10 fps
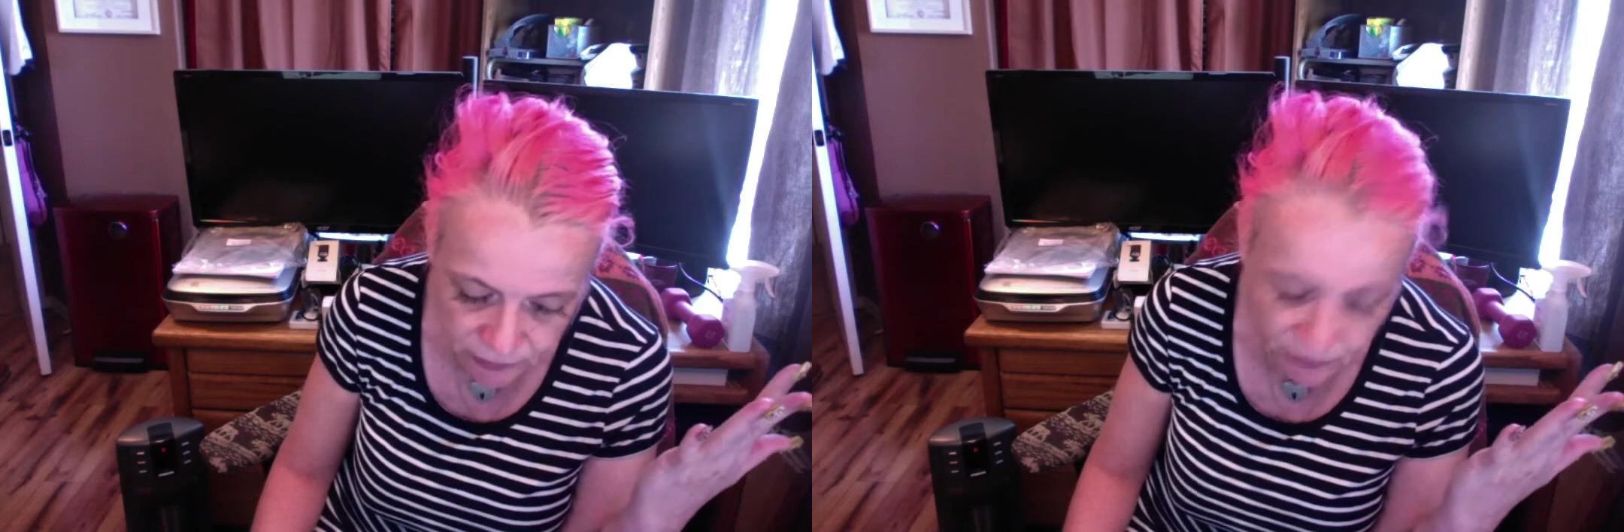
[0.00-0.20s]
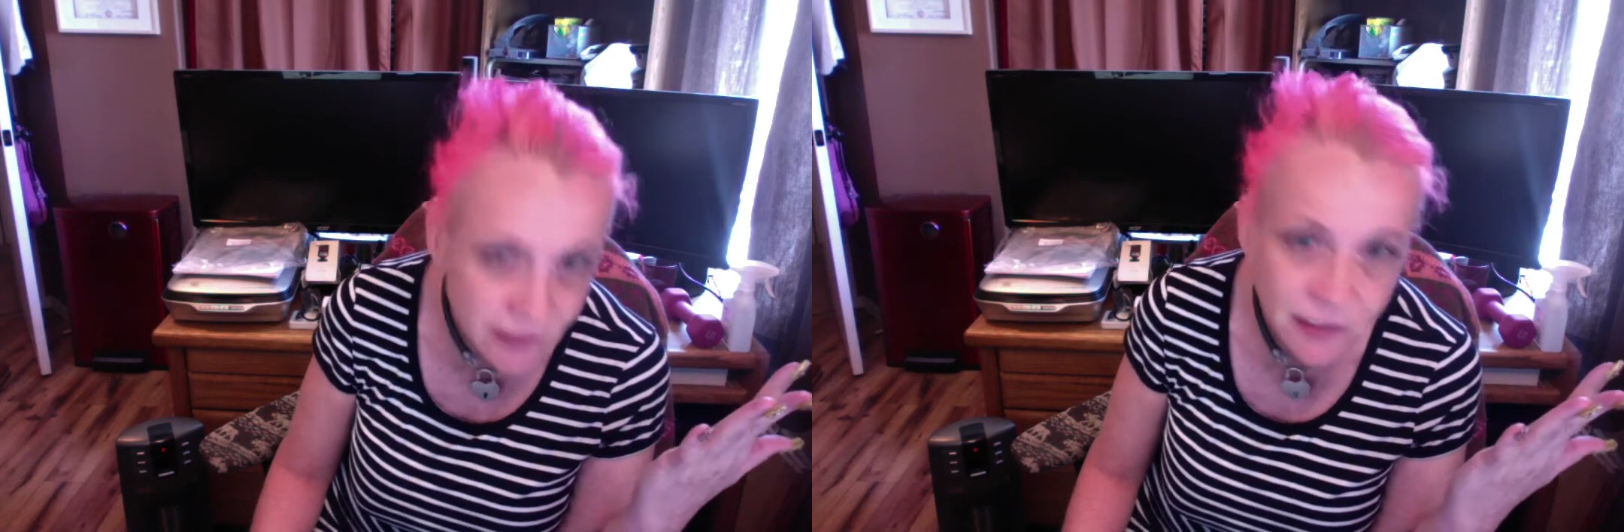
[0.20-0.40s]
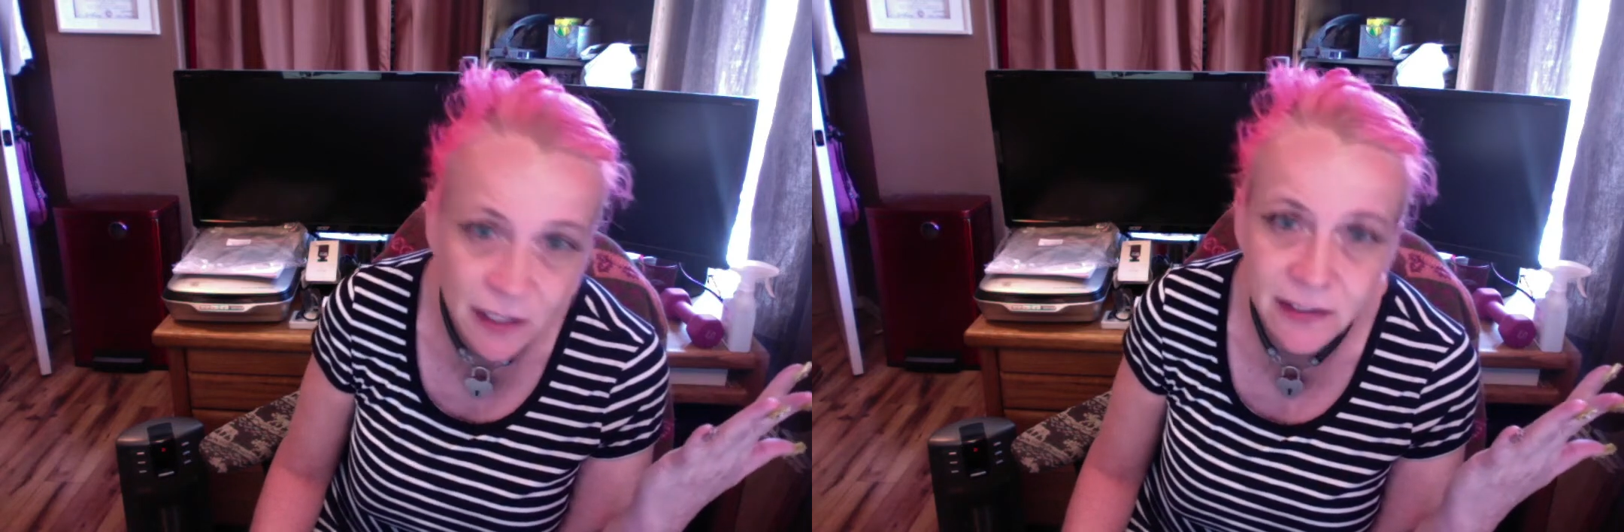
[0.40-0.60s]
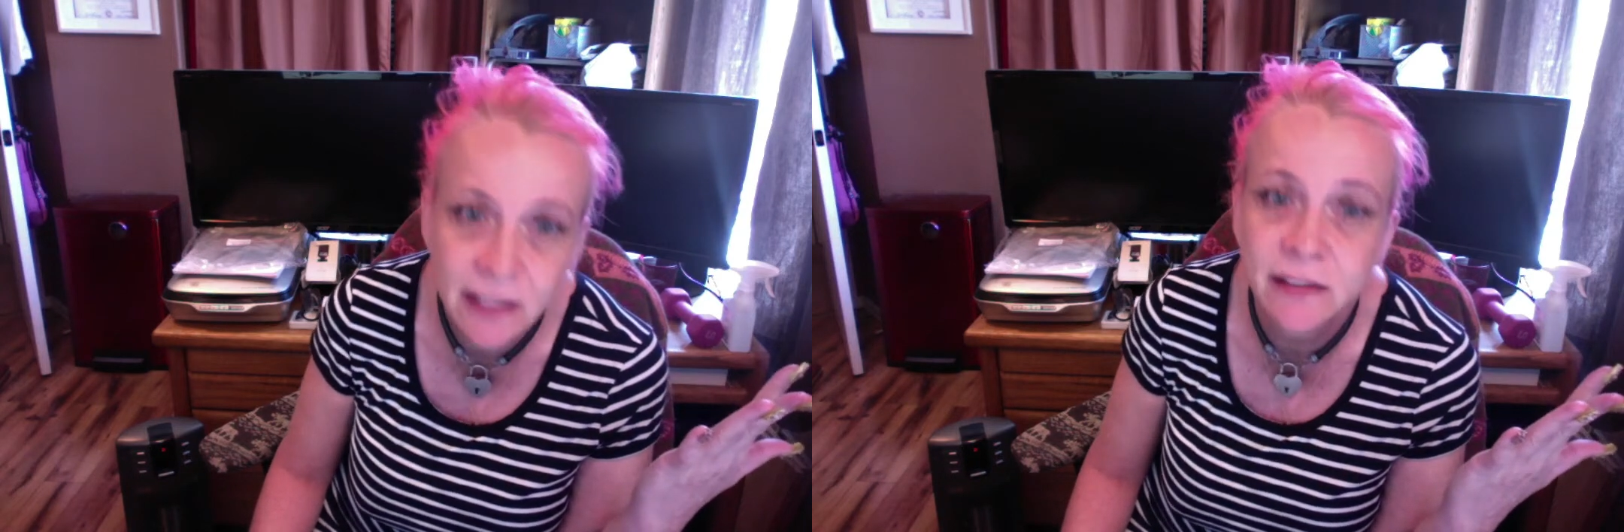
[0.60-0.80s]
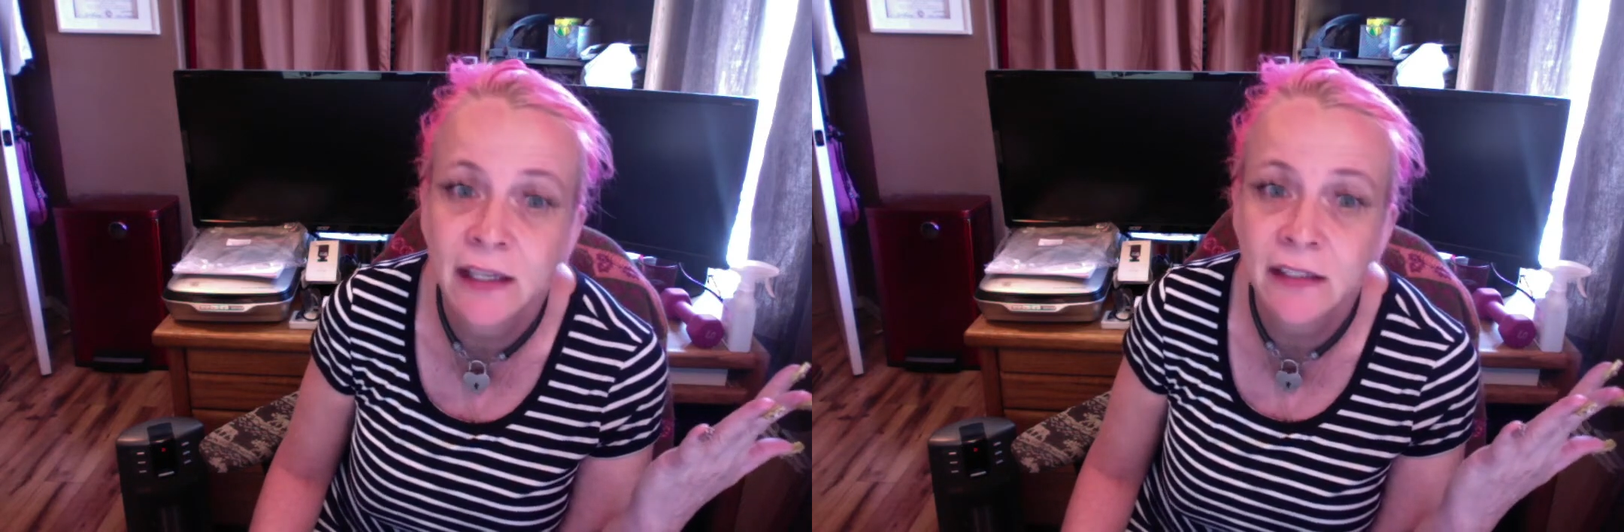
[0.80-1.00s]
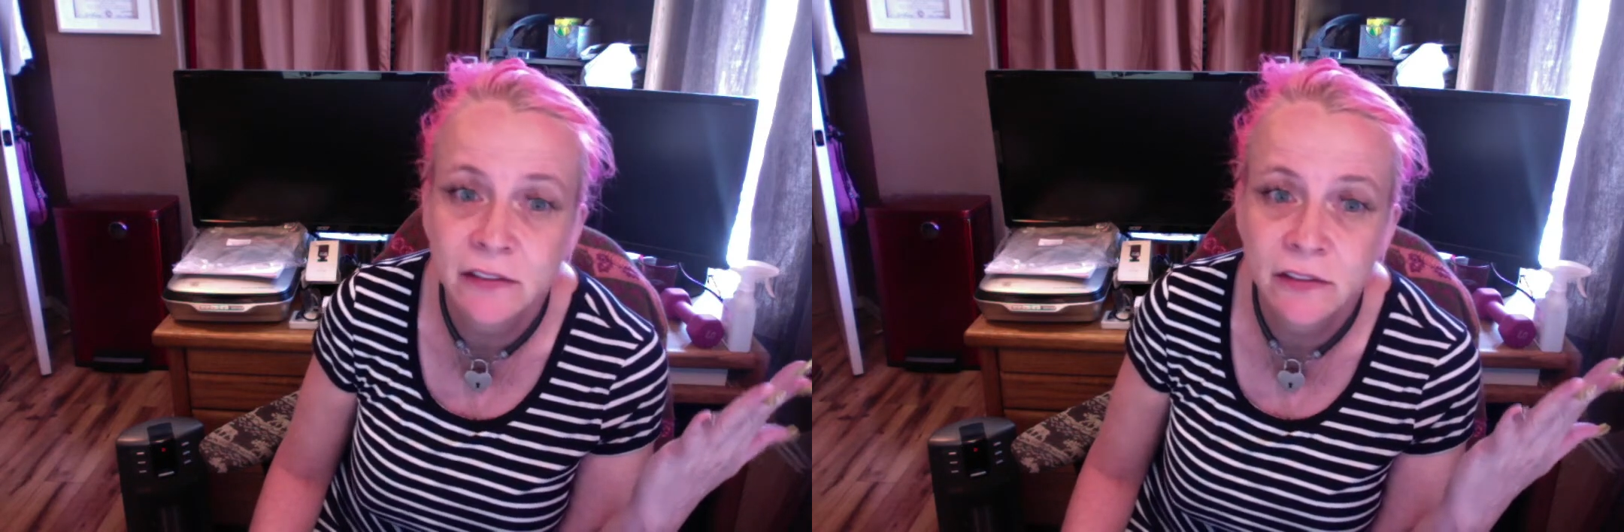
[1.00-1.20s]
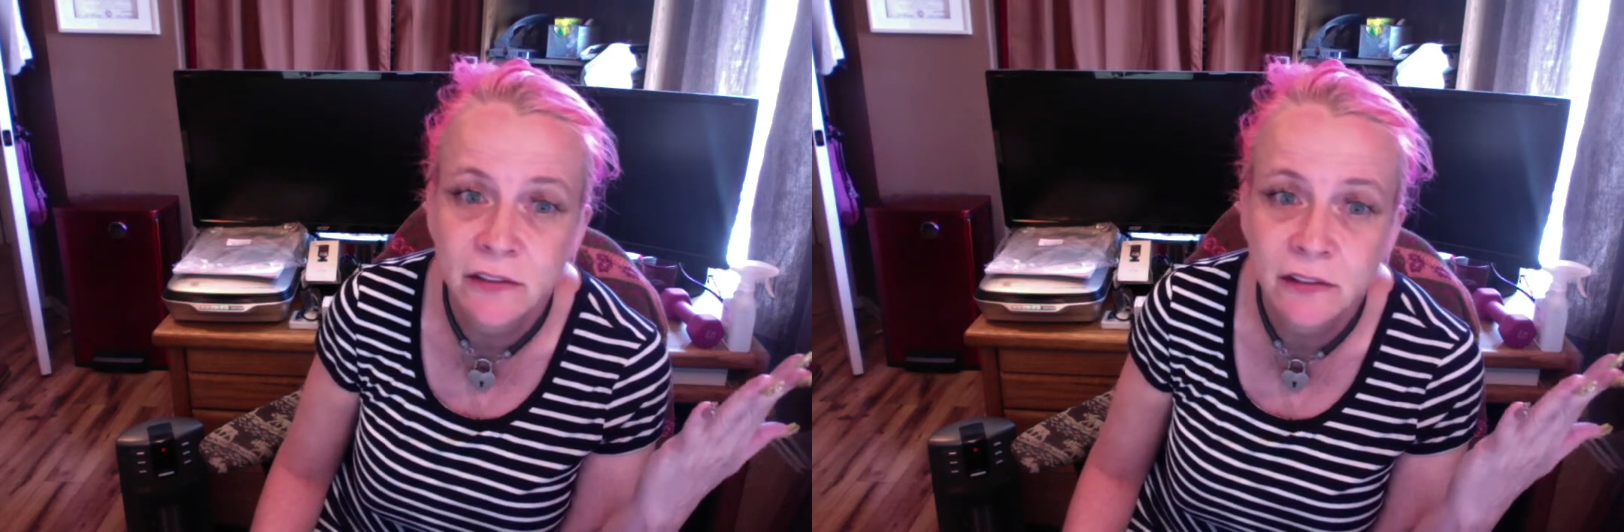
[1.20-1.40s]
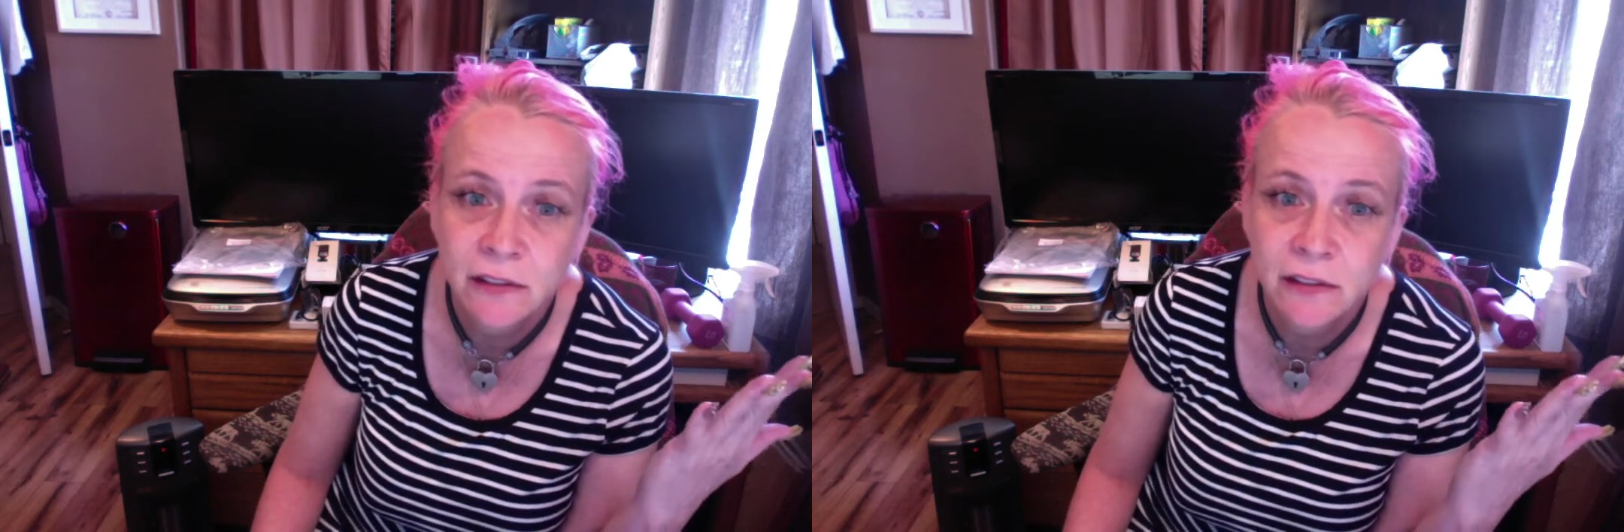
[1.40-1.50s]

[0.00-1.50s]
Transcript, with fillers: It's not 10 days.